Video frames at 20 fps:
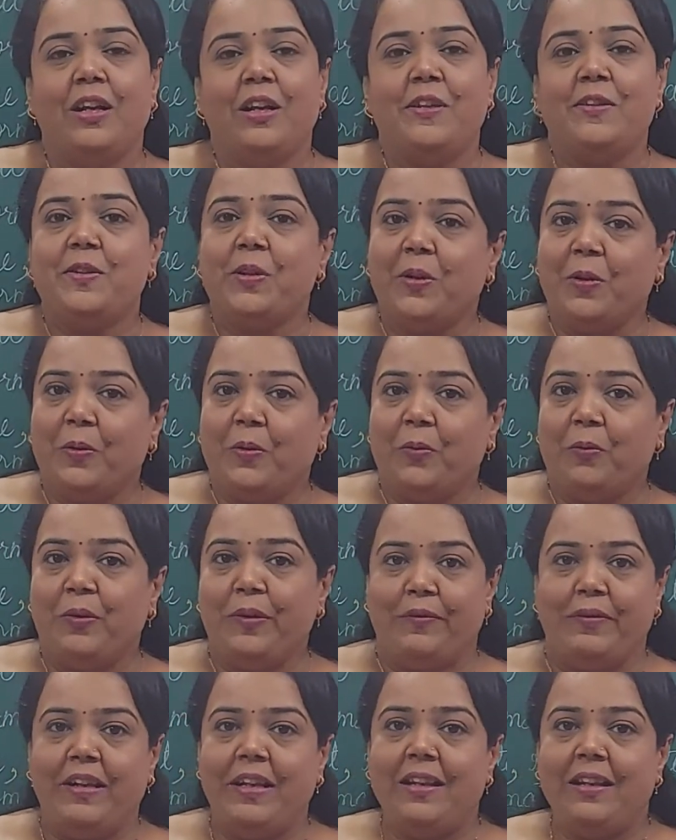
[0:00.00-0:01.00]
So, we
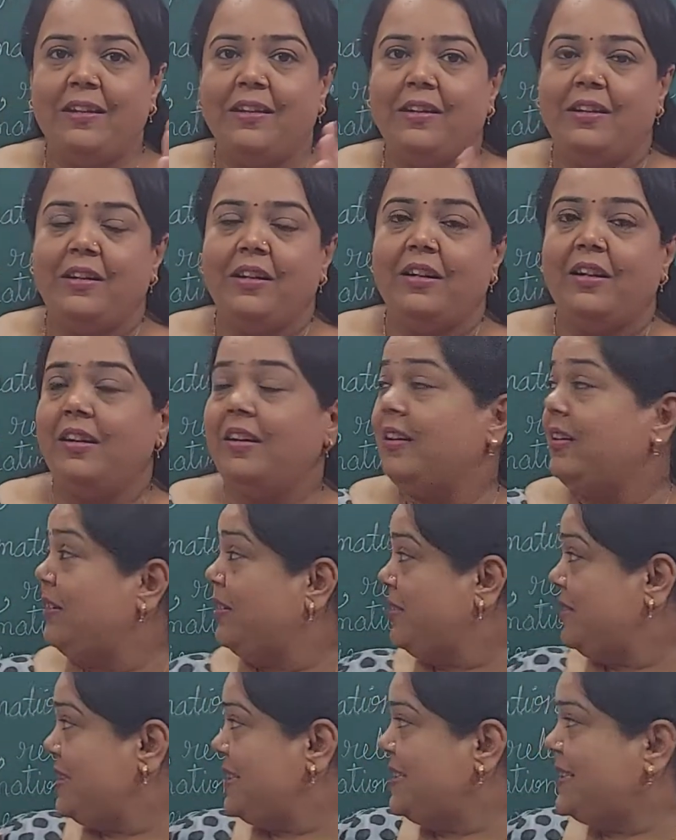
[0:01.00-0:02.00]

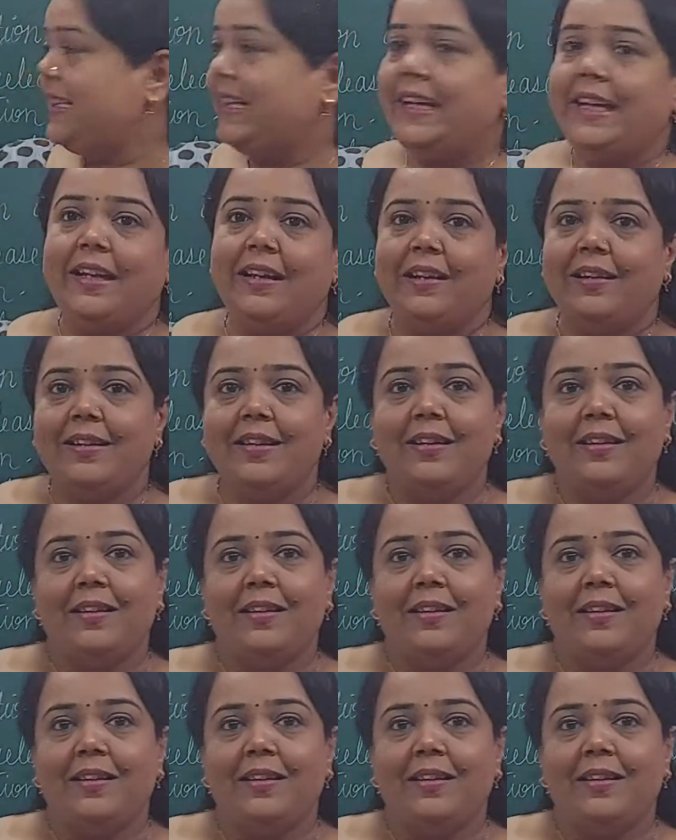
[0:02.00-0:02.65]
will see